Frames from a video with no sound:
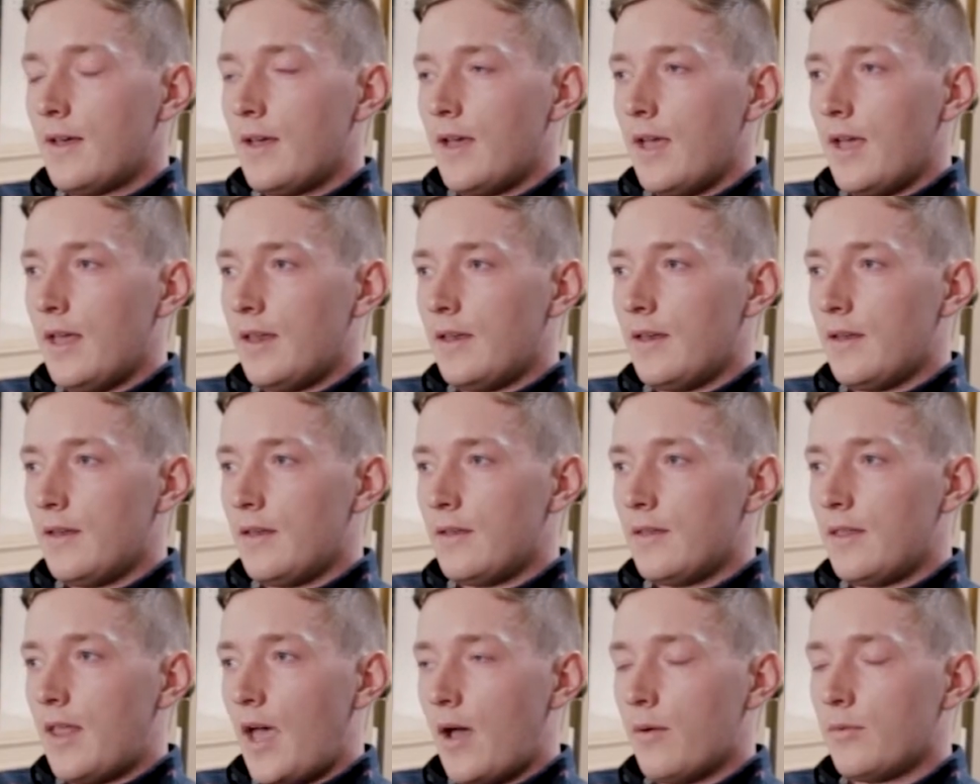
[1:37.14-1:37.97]
And
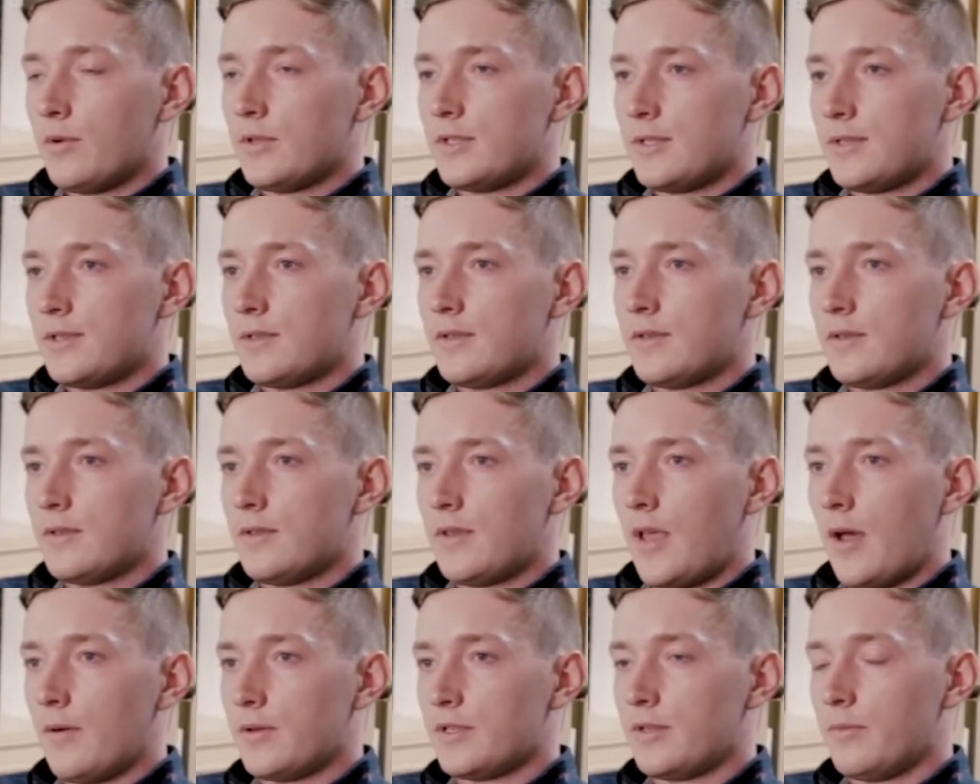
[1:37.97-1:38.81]
that was
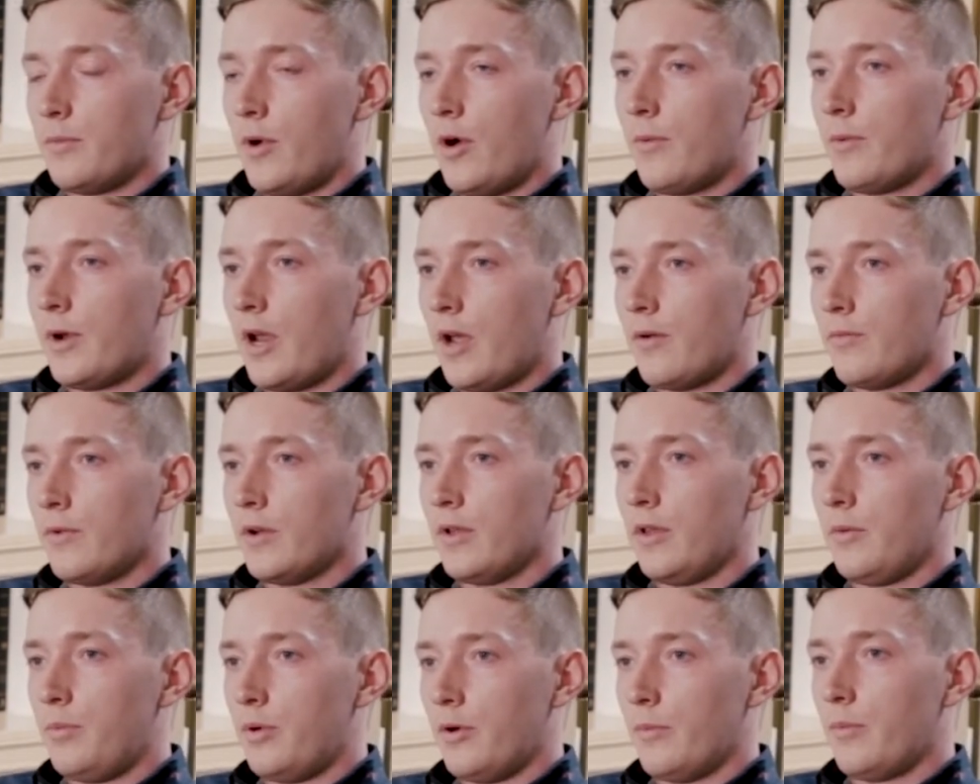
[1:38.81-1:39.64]
the moment I
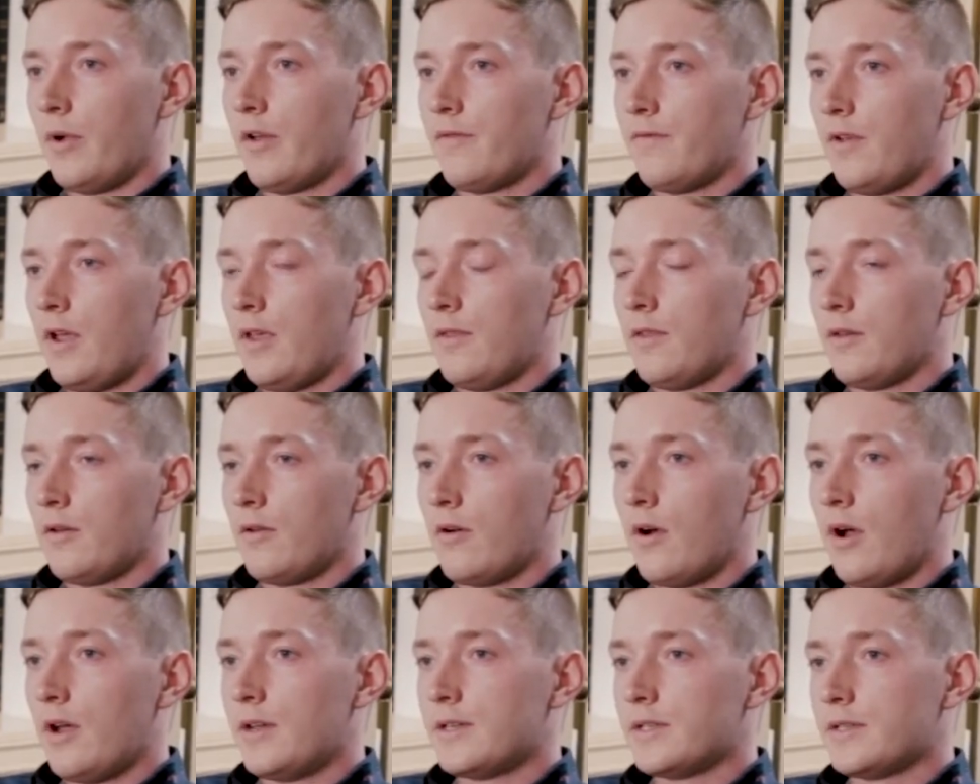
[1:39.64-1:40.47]
really put my faith in
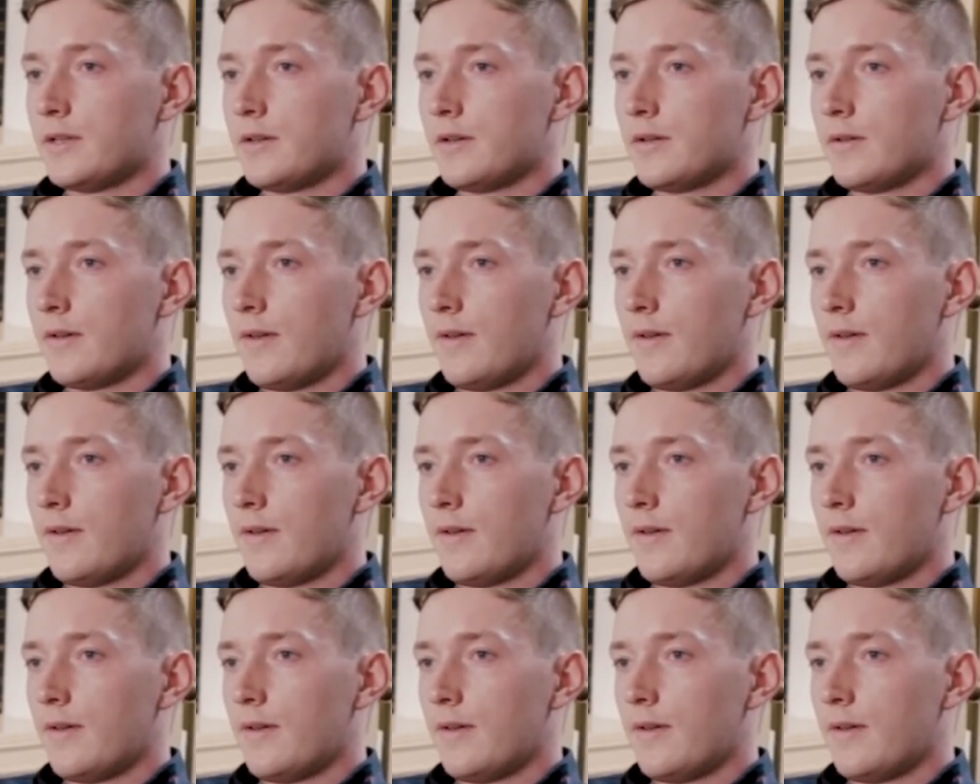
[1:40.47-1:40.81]
Christ.